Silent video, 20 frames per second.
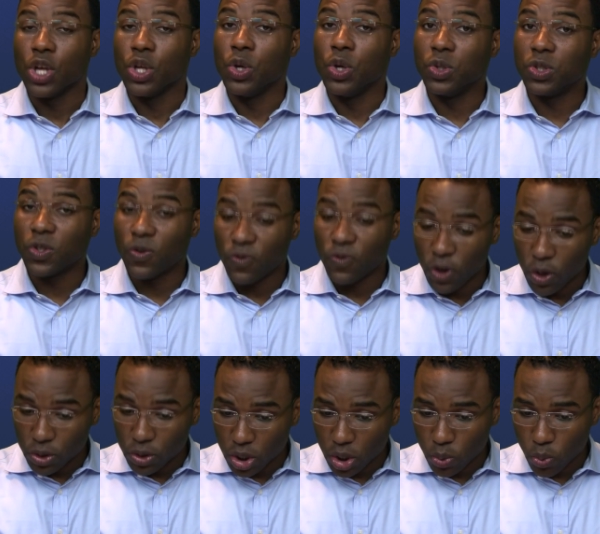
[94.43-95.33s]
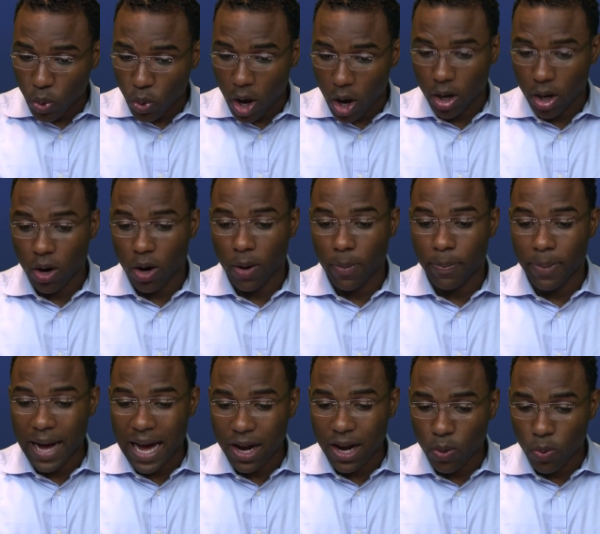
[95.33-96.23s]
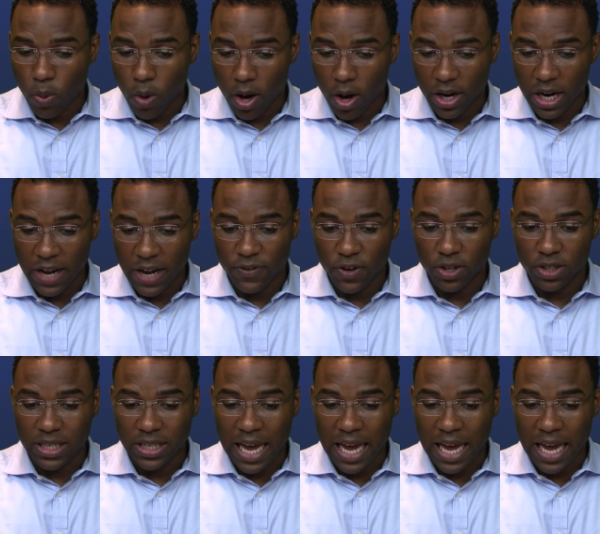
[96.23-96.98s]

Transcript: Use filtered water or bottled water if your